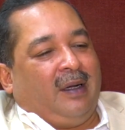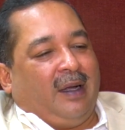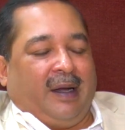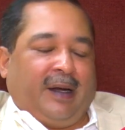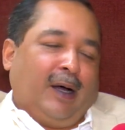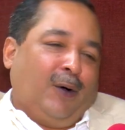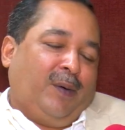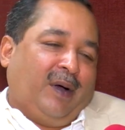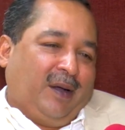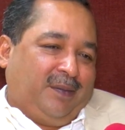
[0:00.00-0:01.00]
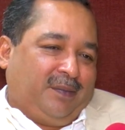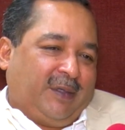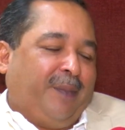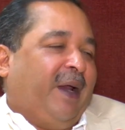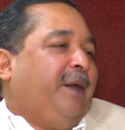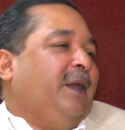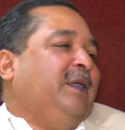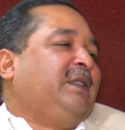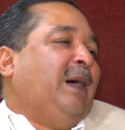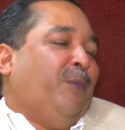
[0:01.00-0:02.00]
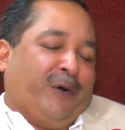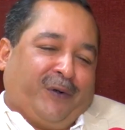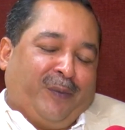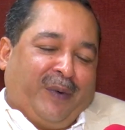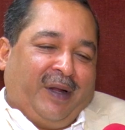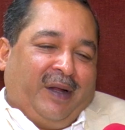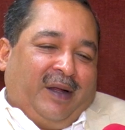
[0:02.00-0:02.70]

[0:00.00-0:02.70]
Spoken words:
And now the mantle has come on to me.